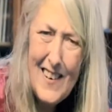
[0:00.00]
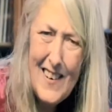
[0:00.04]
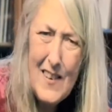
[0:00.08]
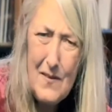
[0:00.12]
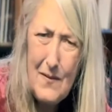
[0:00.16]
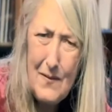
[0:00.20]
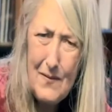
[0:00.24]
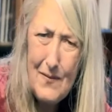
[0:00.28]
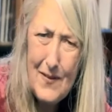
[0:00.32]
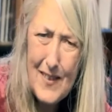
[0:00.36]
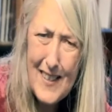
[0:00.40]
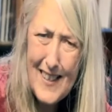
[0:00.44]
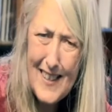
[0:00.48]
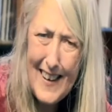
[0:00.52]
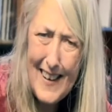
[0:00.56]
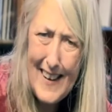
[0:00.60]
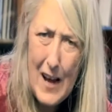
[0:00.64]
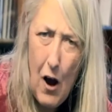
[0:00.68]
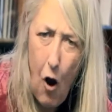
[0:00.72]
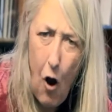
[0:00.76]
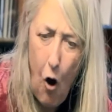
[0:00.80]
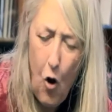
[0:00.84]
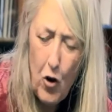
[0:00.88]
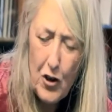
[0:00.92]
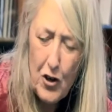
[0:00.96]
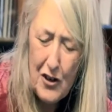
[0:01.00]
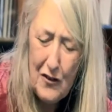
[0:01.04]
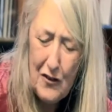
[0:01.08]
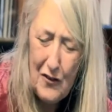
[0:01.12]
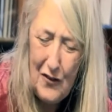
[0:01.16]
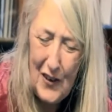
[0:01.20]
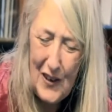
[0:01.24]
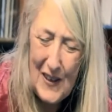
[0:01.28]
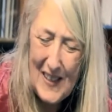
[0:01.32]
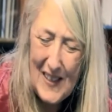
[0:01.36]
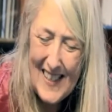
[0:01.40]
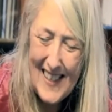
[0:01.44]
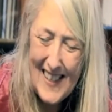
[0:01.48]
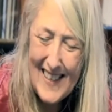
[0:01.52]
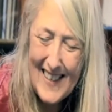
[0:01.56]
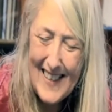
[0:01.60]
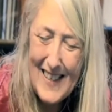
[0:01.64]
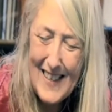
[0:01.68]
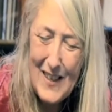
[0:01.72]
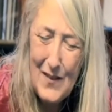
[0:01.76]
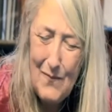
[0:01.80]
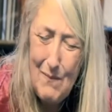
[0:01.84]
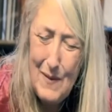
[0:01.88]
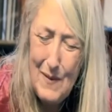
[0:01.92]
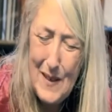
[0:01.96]
It's kind of slightly odd at first
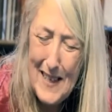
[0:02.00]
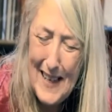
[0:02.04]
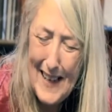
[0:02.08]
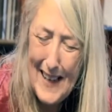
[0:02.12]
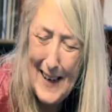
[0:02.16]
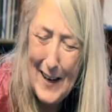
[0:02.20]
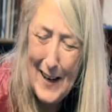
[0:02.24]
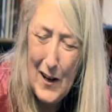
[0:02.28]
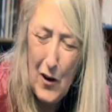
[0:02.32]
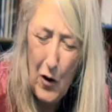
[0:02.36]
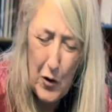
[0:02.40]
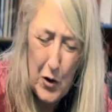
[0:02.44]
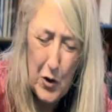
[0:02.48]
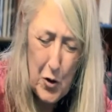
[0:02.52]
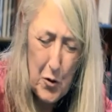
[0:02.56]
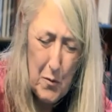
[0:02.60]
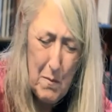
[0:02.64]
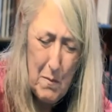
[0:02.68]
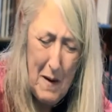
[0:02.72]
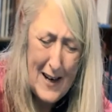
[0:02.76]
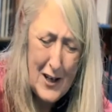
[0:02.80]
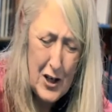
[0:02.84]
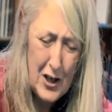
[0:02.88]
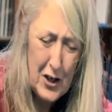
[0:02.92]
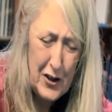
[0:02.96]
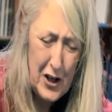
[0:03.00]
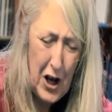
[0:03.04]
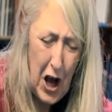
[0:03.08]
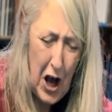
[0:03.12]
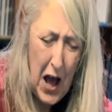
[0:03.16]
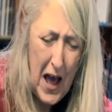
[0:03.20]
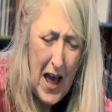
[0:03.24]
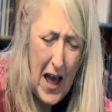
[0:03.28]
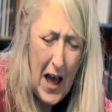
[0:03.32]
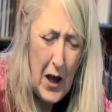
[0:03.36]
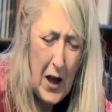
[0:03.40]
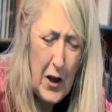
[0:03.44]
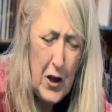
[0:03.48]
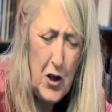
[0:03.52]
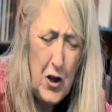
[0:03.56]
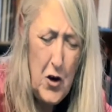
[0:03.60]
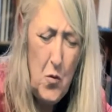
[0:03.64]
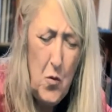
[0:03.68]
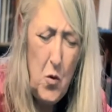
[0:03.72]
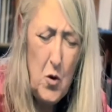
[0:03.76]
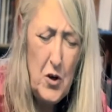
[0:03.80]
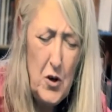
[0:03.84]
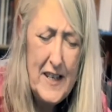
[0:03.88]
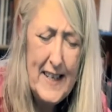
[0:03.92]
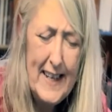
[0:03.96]
sight. It's particularly odd to imagine that
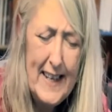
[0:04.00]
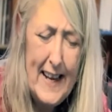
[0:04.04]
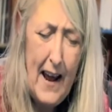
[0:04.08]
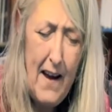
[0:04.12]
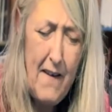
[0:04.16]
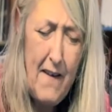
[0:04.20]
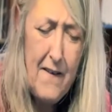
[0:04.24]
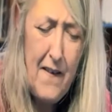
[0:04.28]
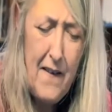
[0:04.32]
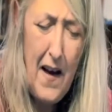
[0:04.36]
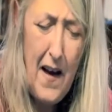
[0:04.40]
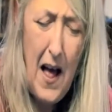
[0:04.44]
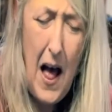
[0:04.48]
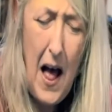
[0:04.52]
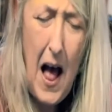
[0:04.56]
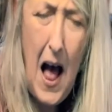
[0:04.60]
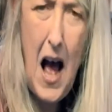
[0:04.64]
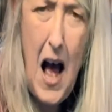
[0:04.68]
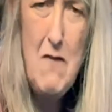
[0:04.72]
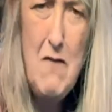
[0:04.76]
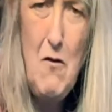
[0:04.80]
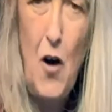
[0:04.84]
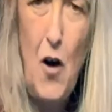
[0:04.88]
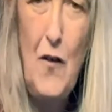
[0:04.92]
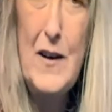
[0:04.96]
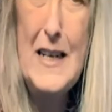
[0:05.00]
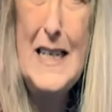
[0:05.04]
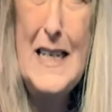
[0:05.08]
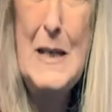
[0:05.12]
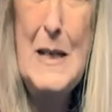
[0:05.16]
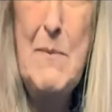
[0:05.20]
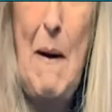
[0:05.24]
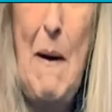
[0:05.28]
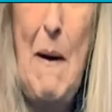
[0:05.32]
you would give a rather